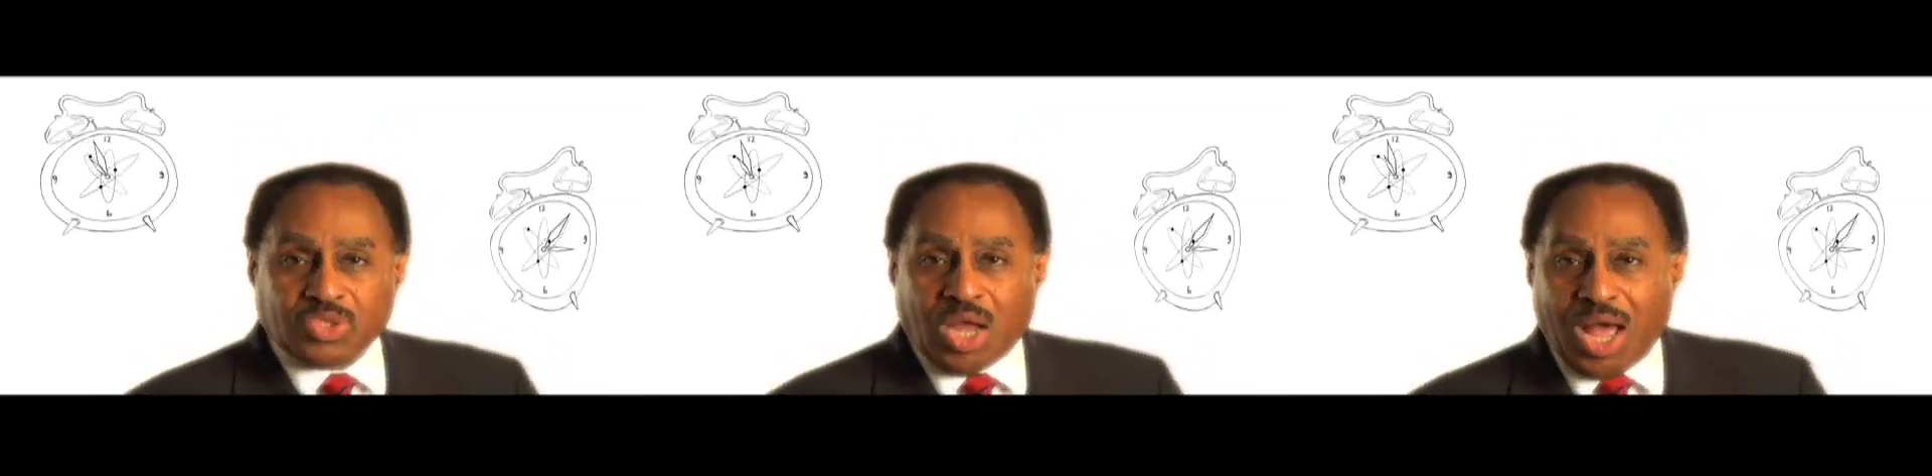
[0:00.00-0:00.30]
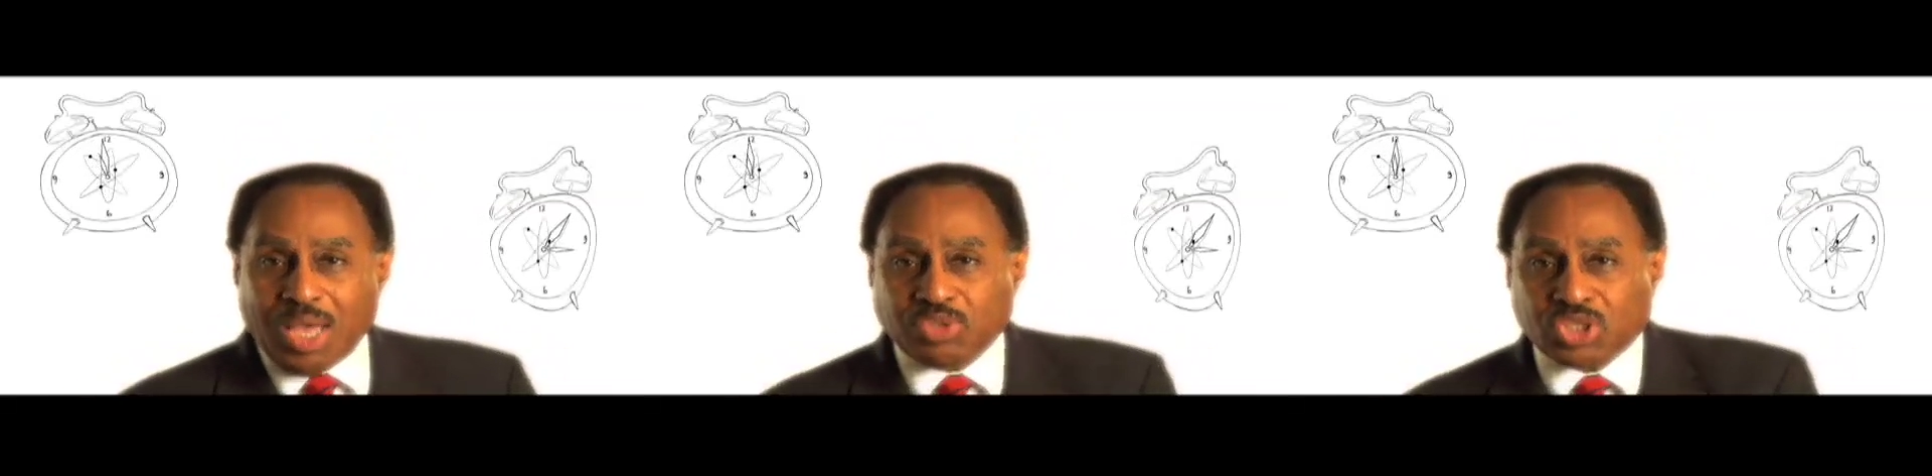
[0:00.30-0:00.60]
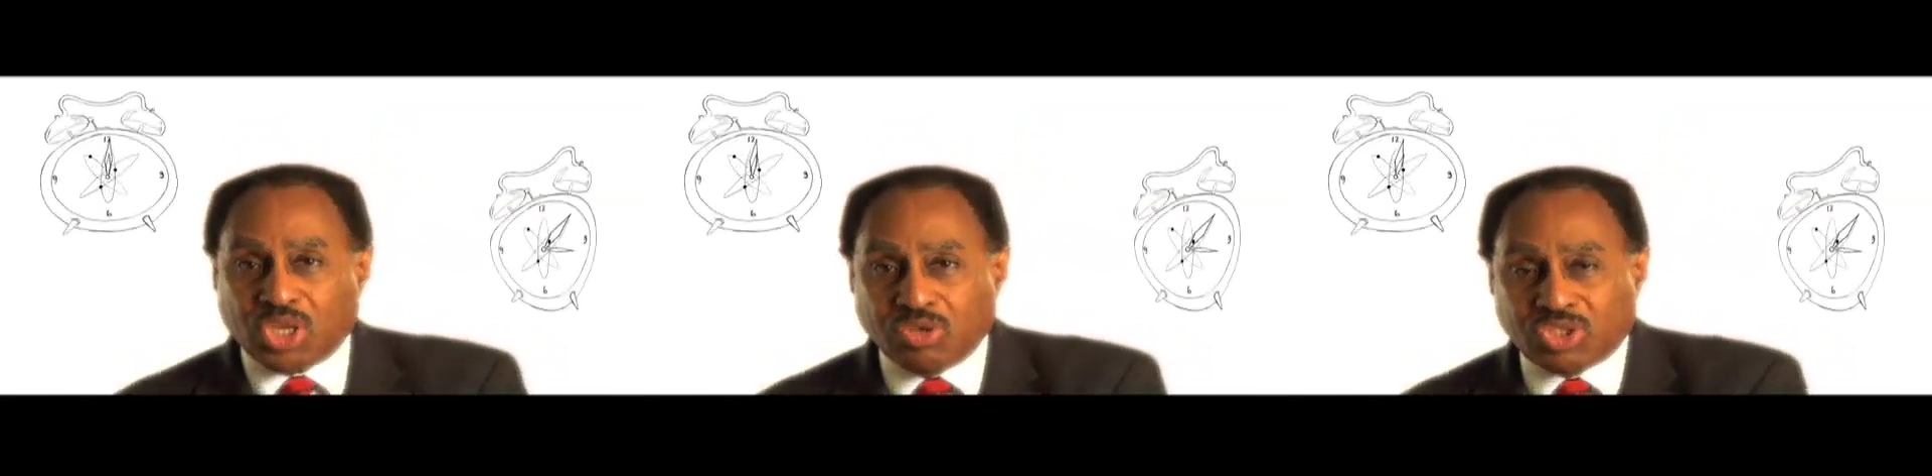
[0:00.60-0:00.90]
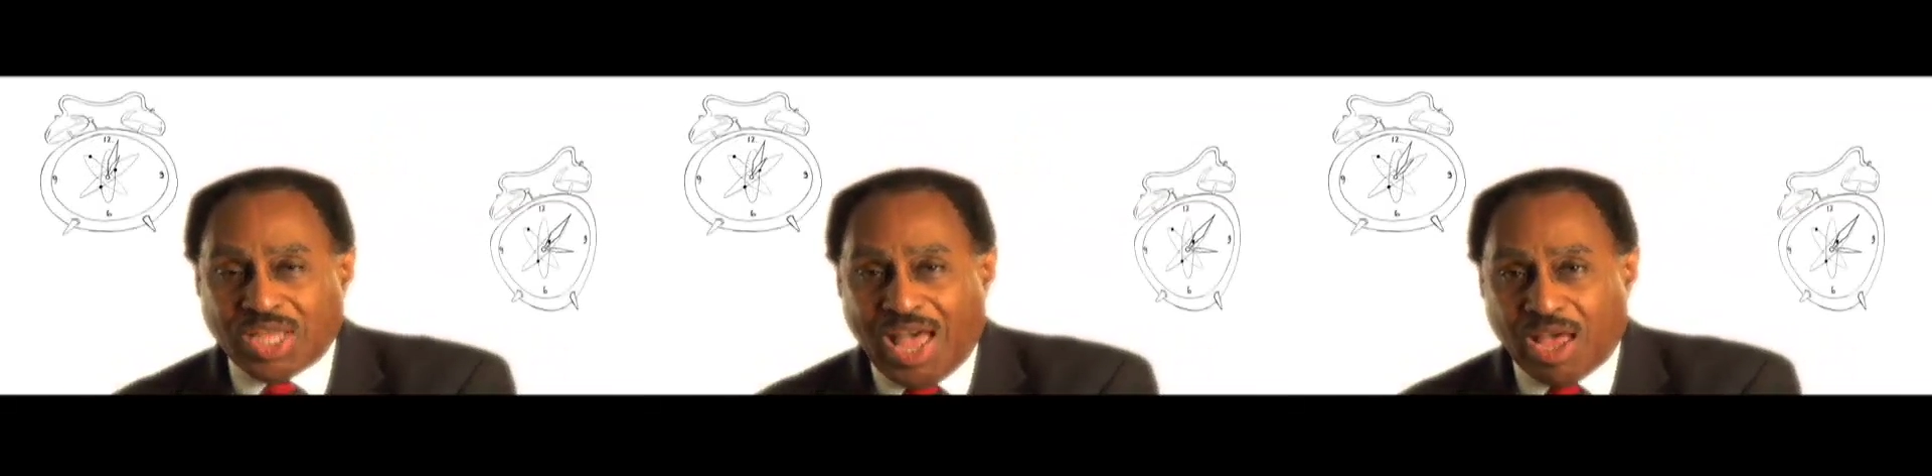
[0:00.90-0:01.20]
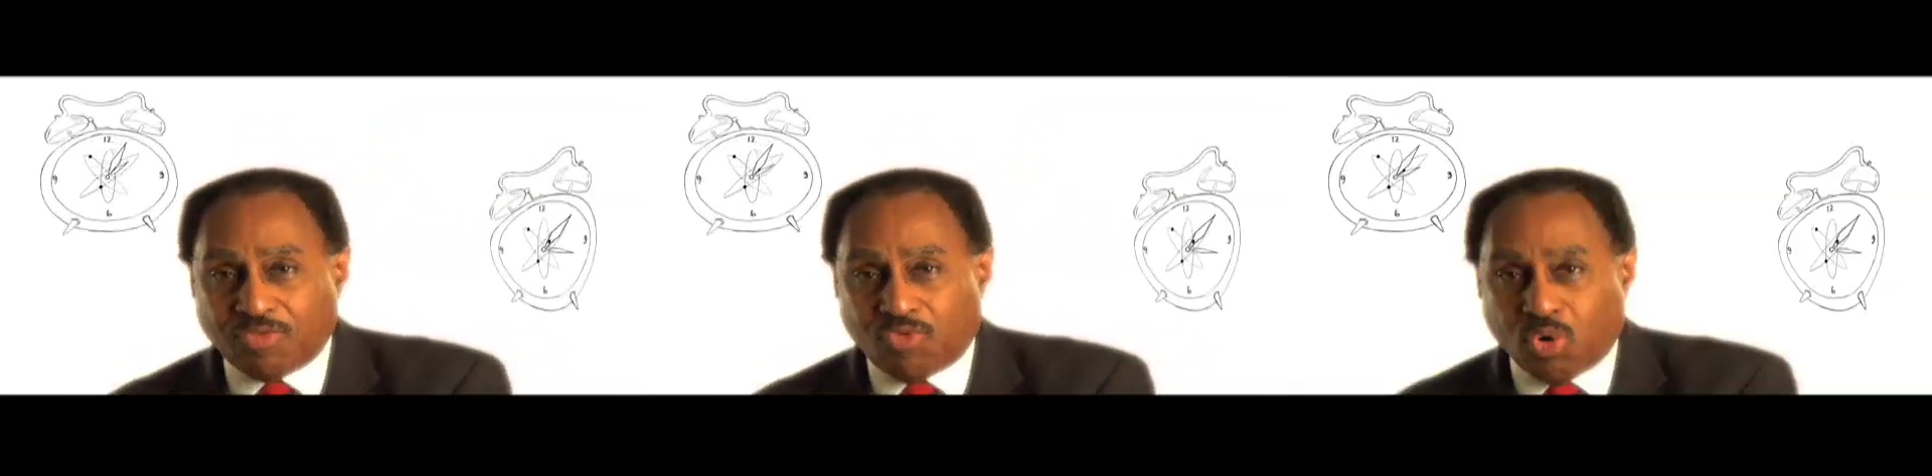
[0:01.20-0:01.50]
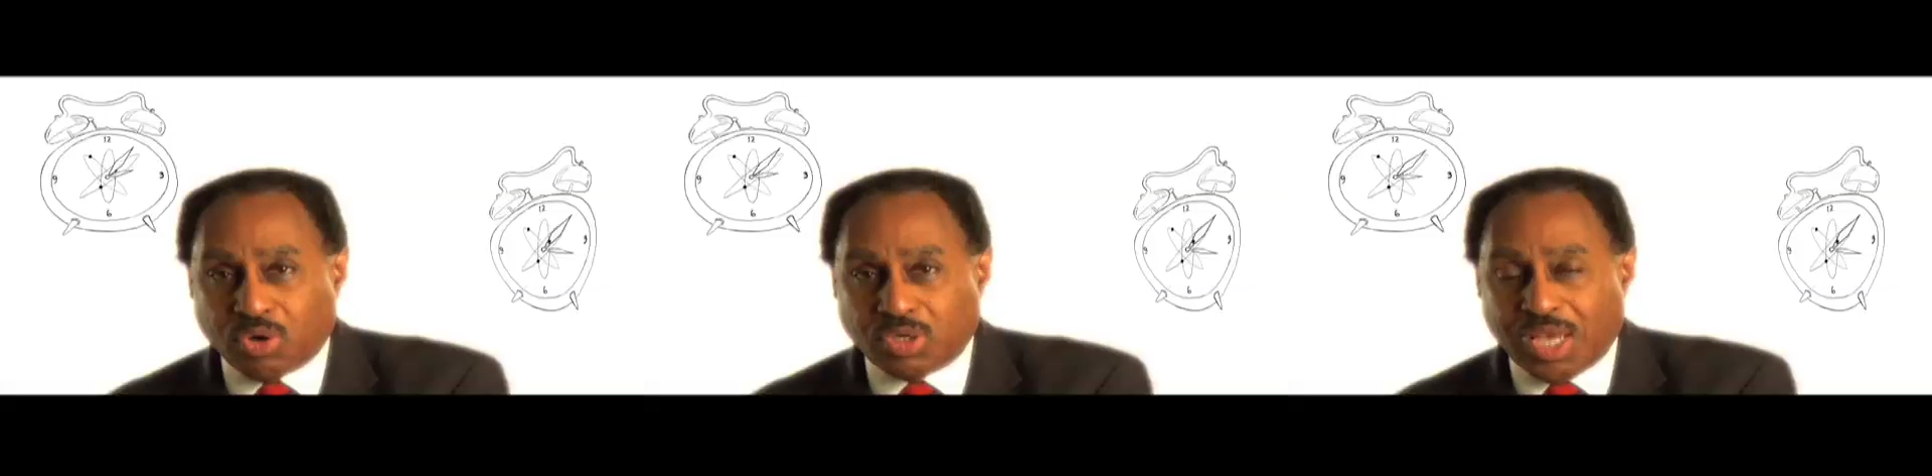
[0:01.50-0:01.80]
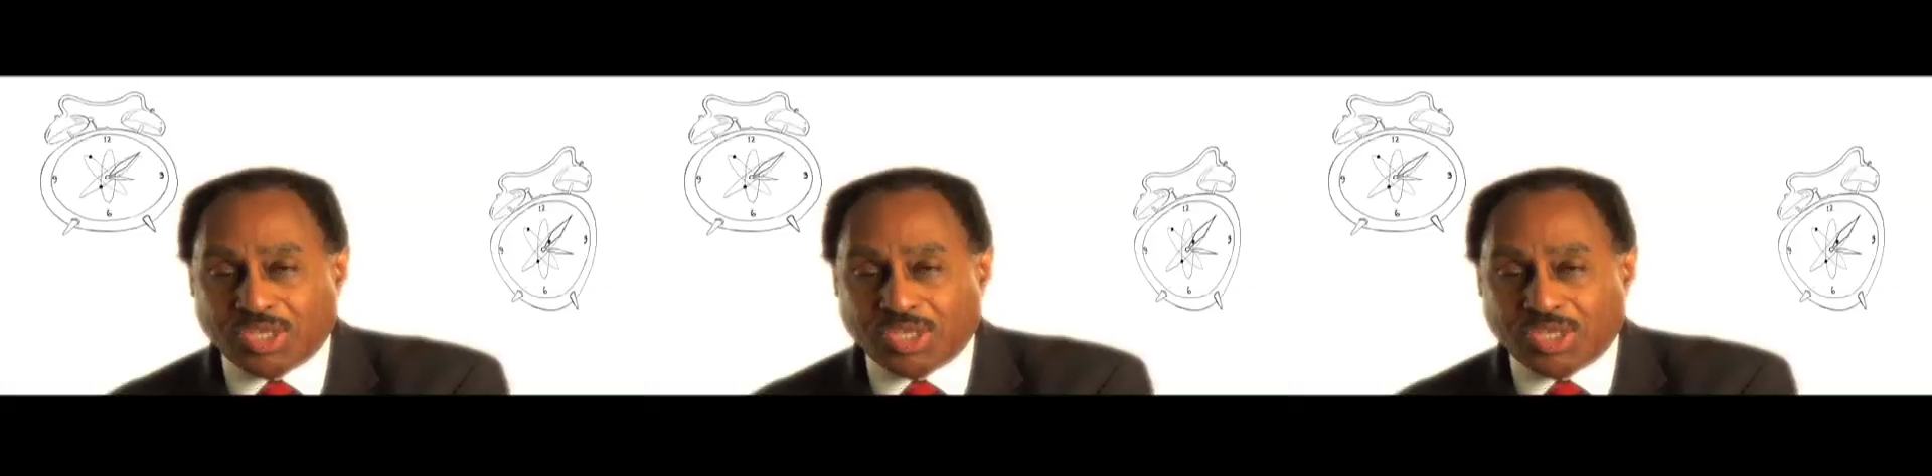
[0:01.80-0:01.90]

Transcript: time slows down for it